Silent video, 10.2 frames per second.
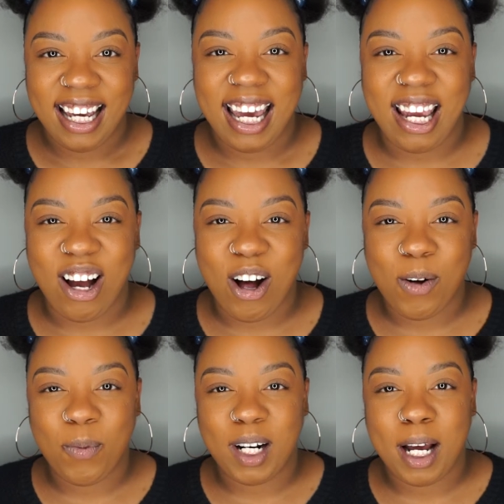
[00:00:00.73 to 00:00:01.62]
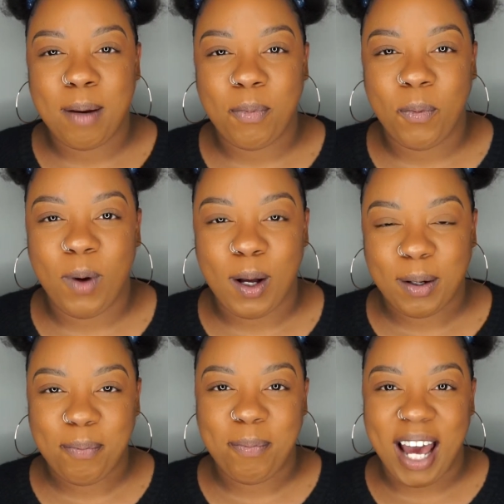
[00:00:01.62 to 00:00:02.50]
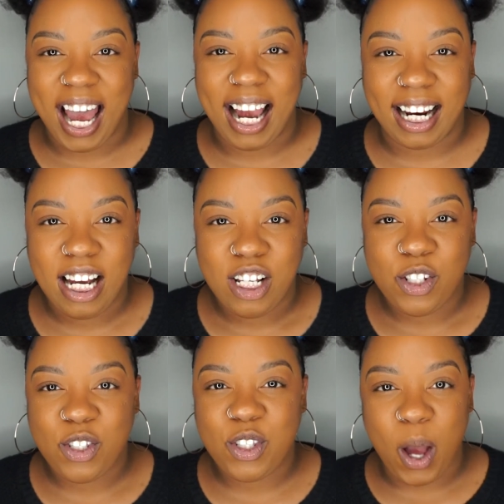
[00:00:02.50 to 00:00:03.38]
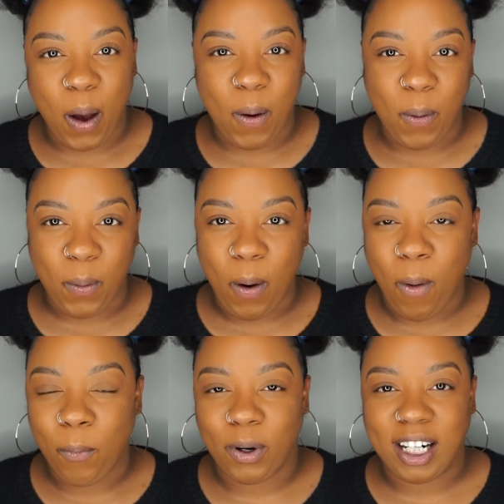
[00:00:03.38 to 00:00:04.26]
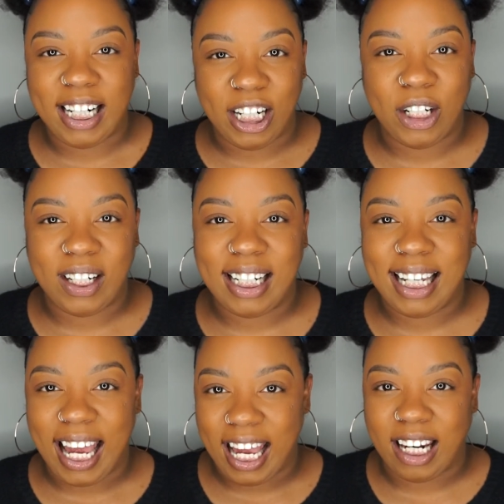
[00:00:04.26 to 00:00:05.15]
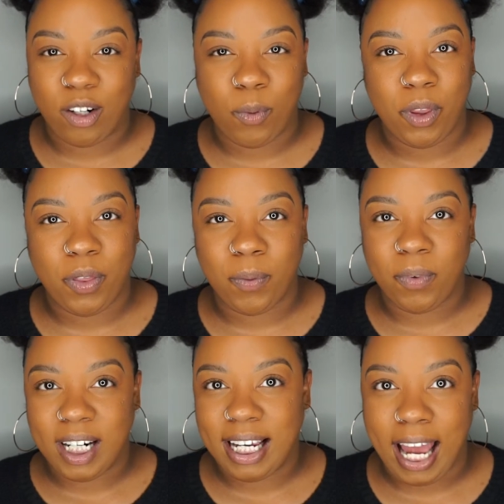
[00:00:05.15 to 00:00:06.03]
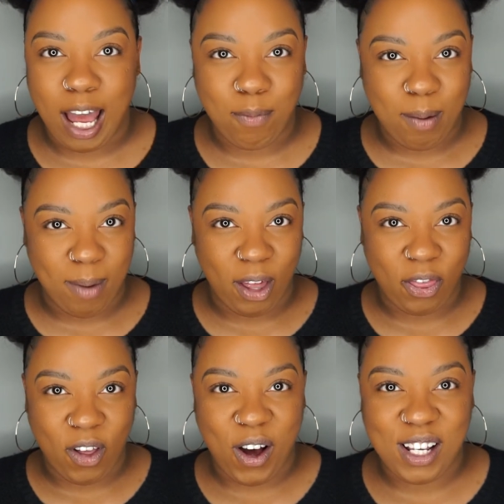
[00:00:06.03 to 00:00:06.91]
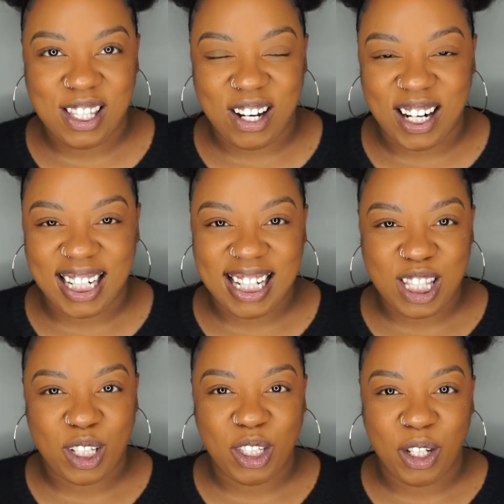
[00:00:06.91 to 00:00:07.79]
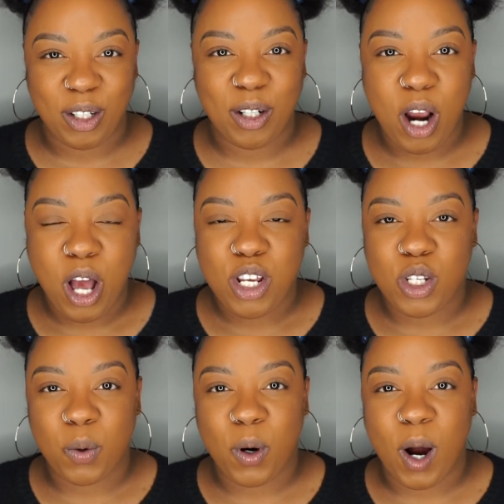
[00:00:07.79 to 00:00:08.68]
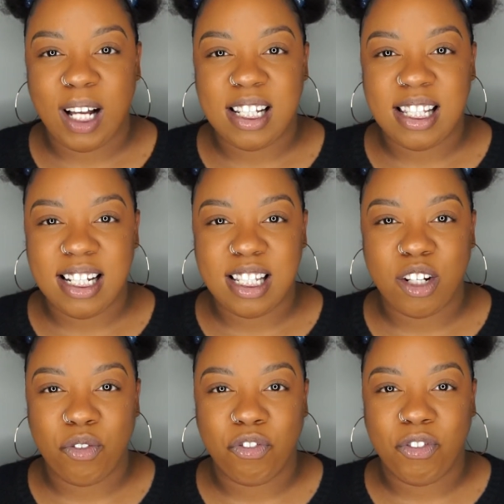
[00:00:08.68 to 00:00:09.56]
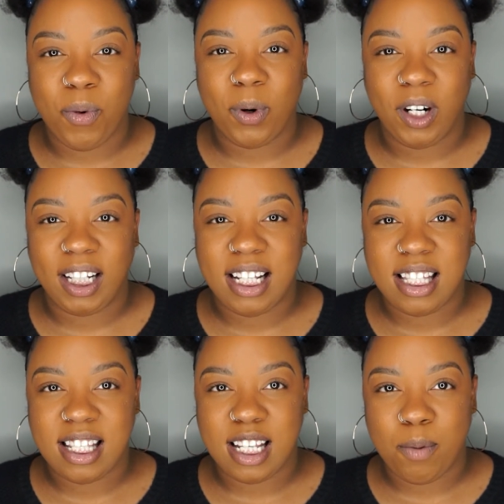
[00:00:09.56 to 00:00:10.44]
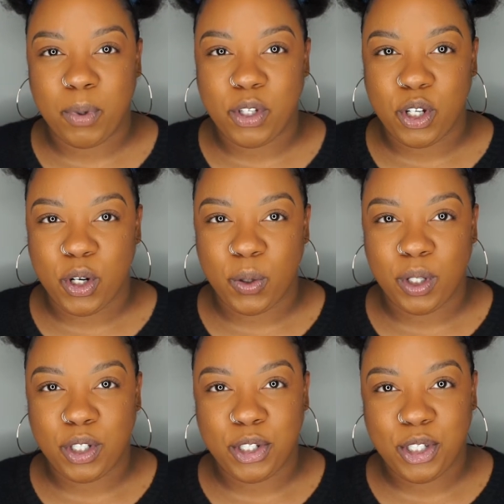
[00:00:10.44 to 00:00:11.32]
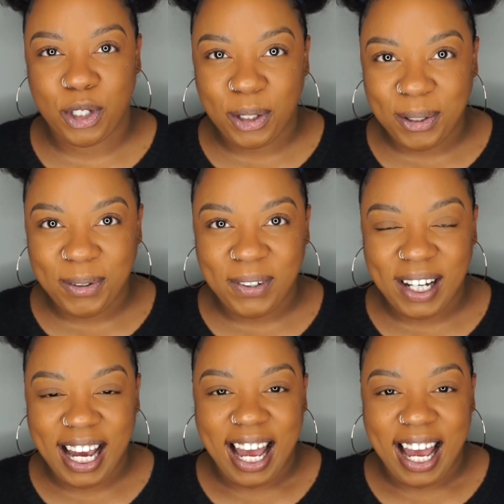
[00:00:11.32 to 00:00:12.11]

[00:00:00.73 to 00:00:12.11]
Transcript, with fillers: Hey y'all, what up? Welcome back. So we're here again with the recap and my thoughts on Insecure. So we're on season four and this is episode two.